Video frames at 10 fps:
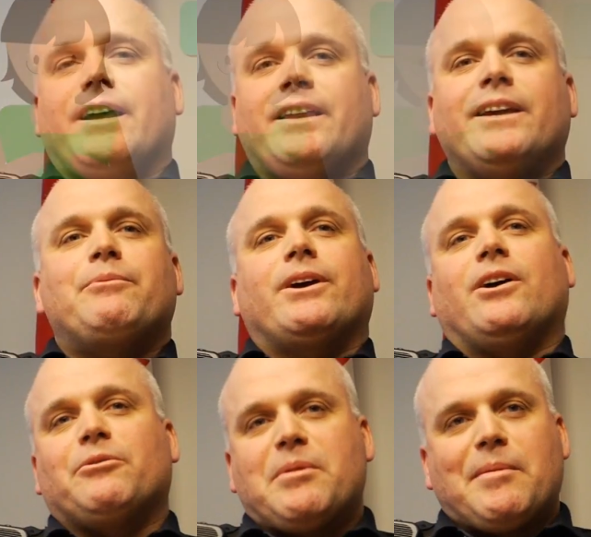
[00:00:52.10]
I think we can
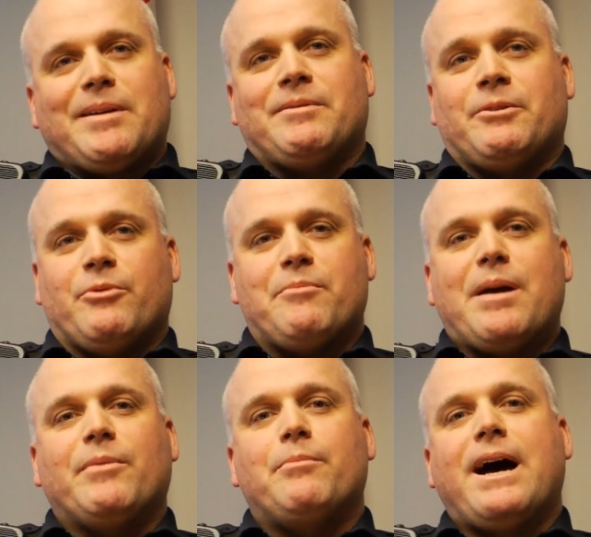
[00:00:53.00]
all
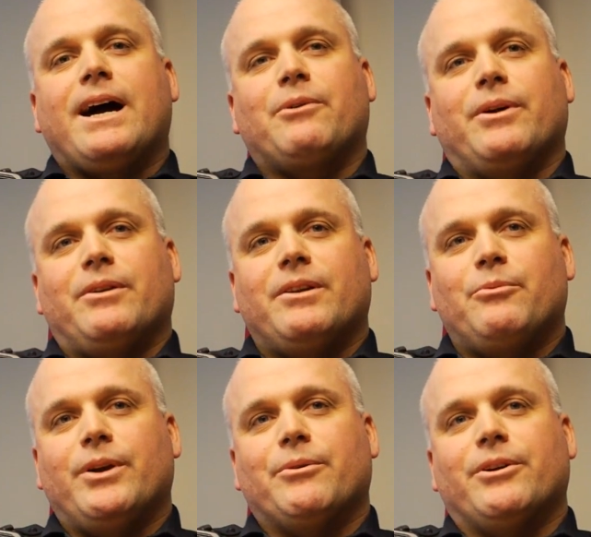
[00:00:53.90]
remember back when
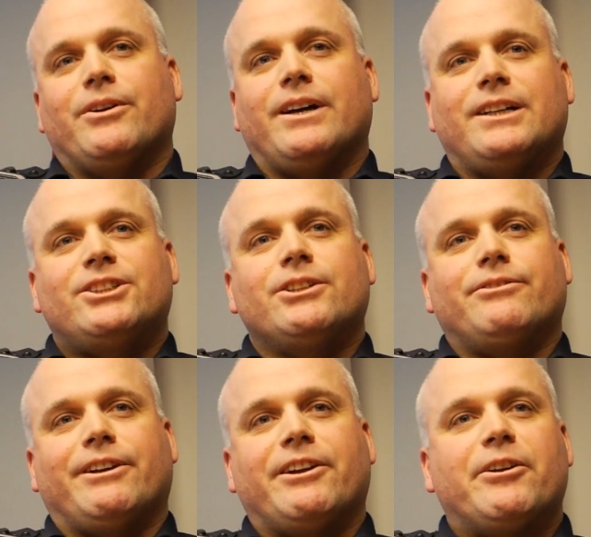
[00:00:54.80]
we were
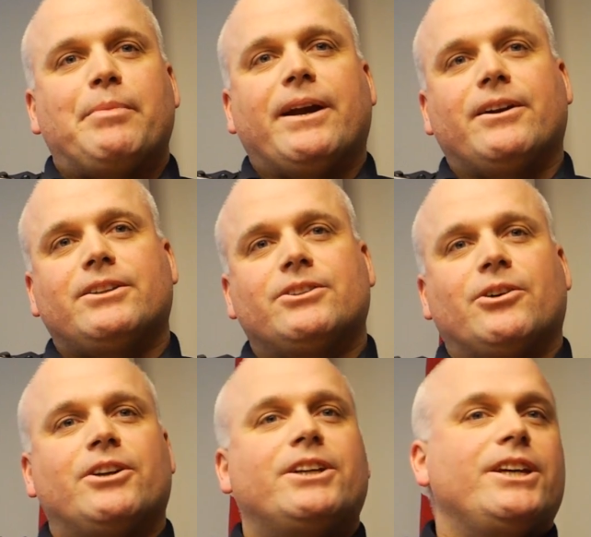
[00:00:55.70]
children and our parents or
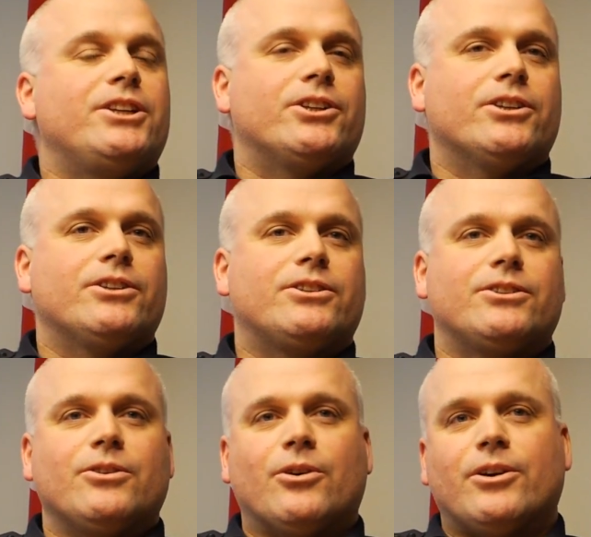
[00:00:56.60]
our
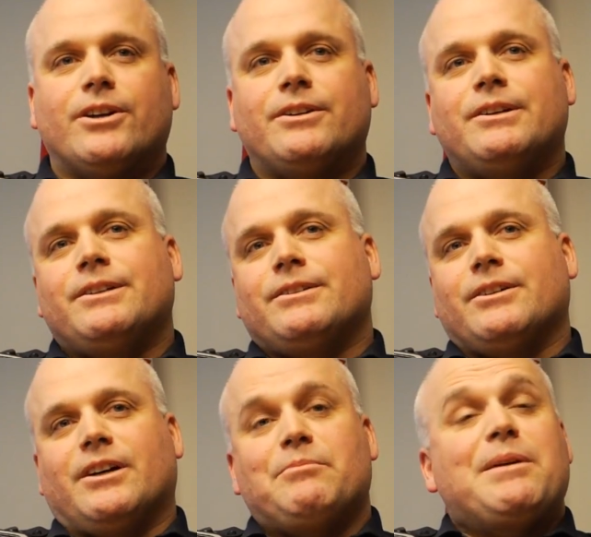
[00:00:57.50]
teachers or
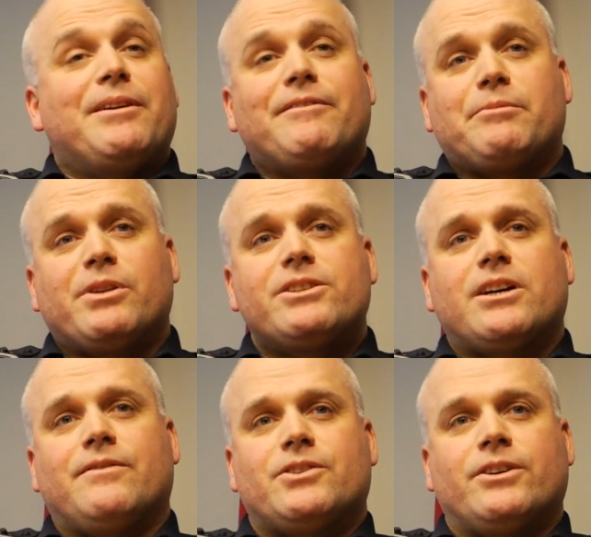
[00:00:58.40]
maybe even a police
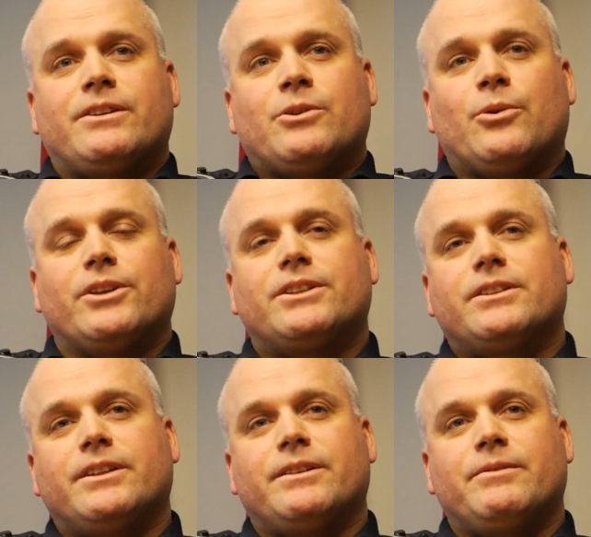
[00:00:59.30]
officer told
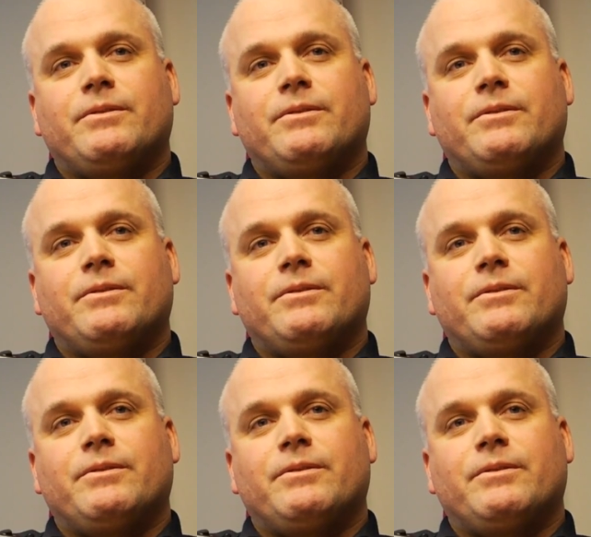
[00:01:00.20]
us